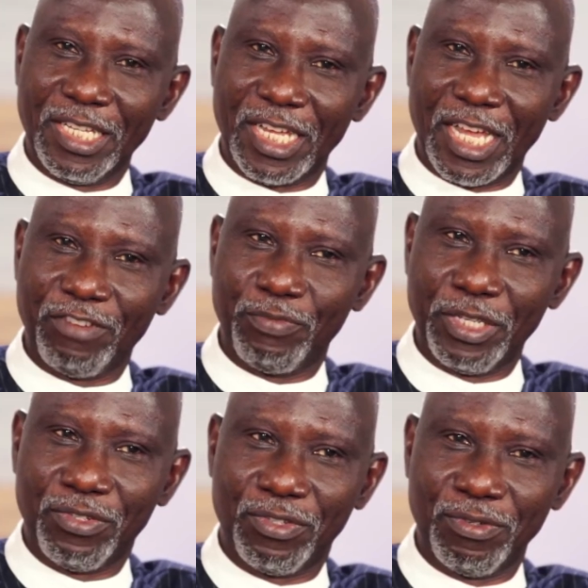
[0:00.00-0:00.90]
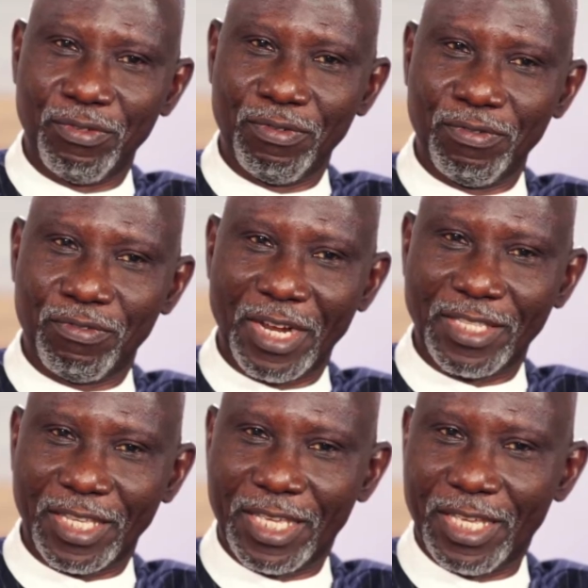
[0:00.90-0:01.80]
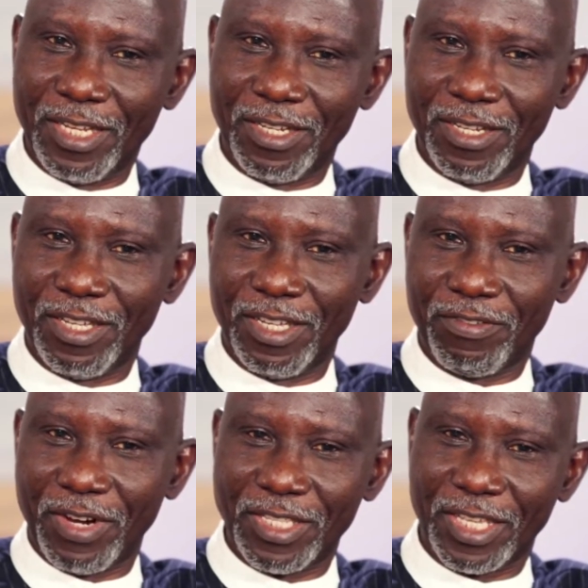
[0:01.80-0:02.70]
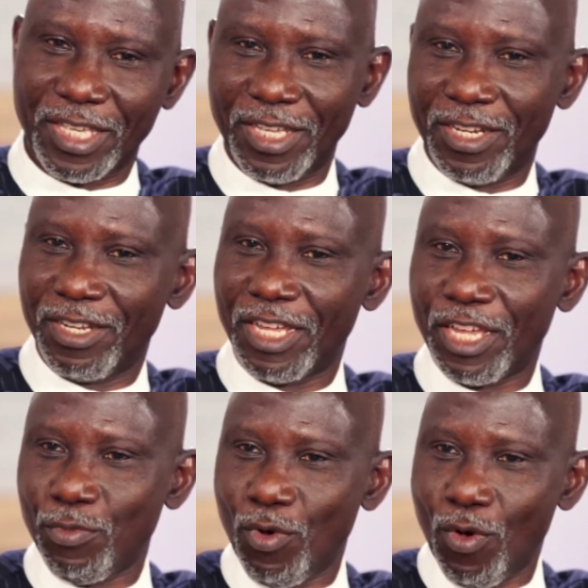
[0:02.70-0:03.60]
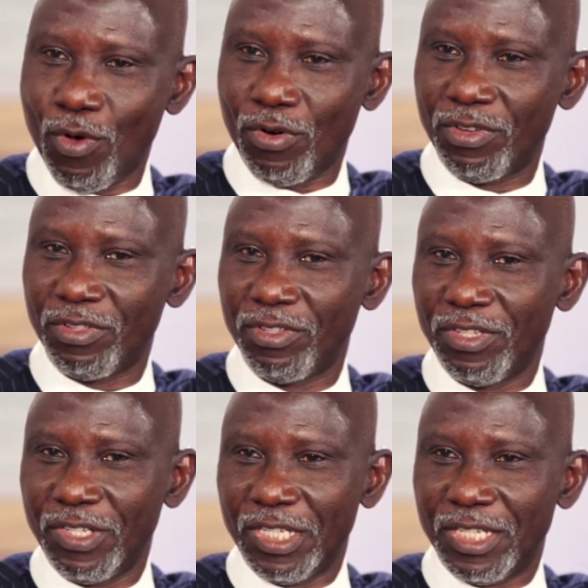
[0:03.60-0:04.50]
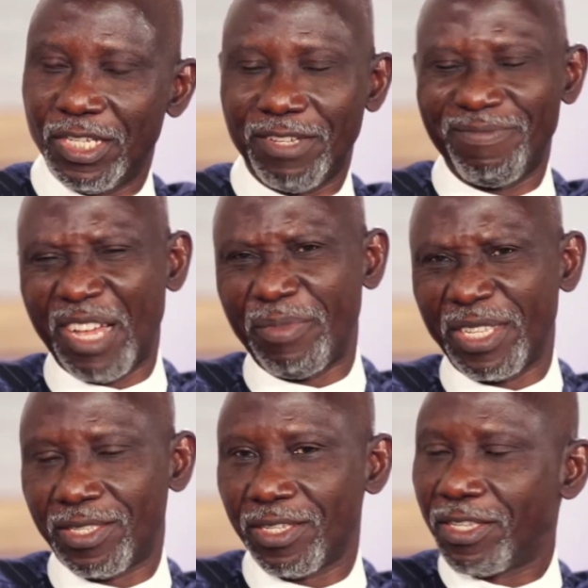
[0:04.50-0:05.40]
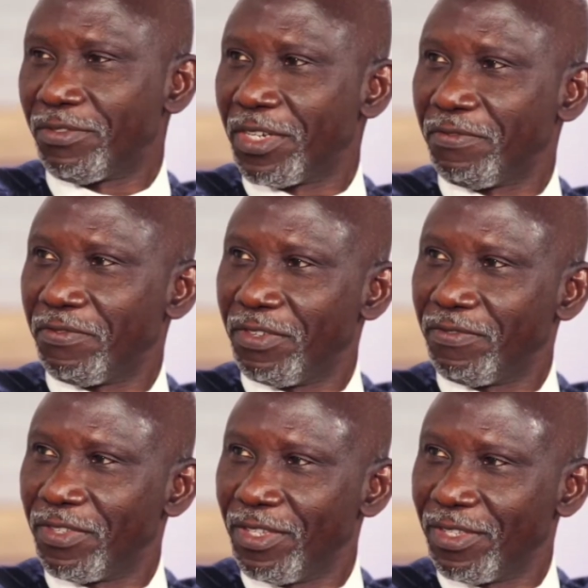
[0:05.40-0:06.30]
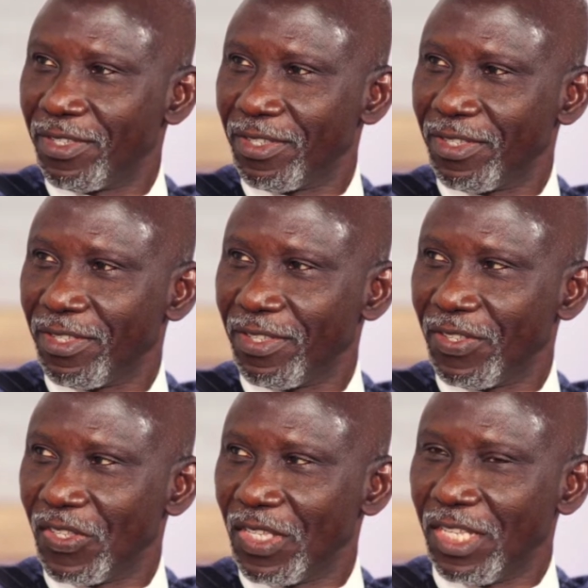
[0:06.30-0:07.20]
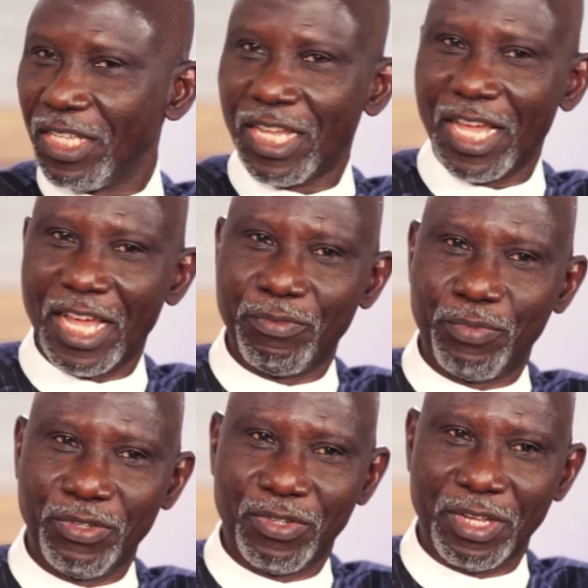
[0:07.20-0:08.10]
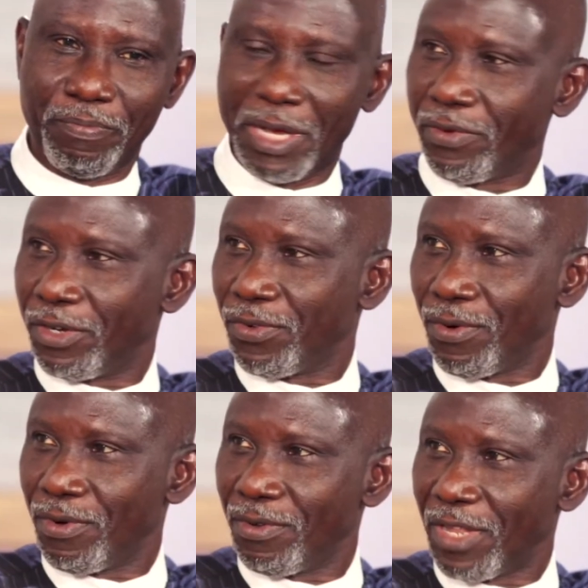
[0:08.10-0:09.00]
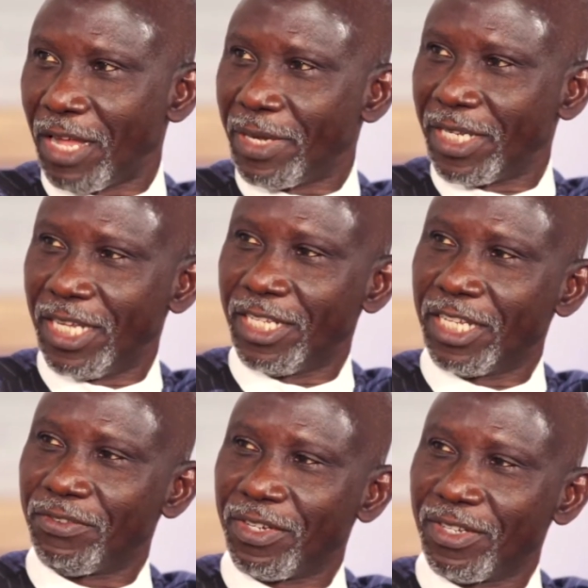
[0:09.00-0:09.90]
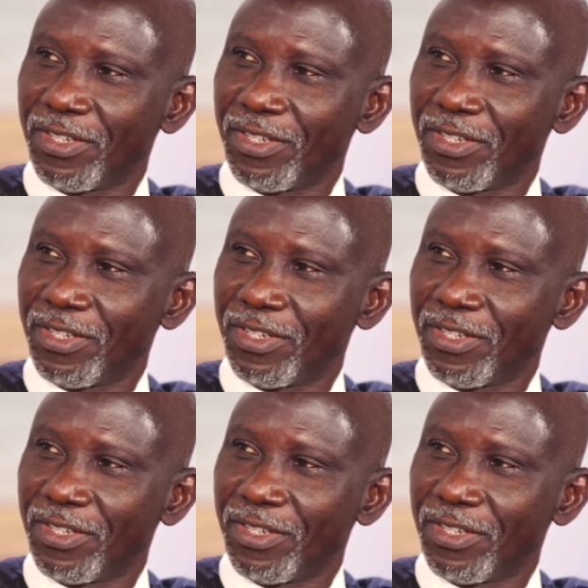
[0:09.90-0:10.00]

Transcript: I had been to Christ the King Hall, about 650. I had been to the banquet hall, about 800.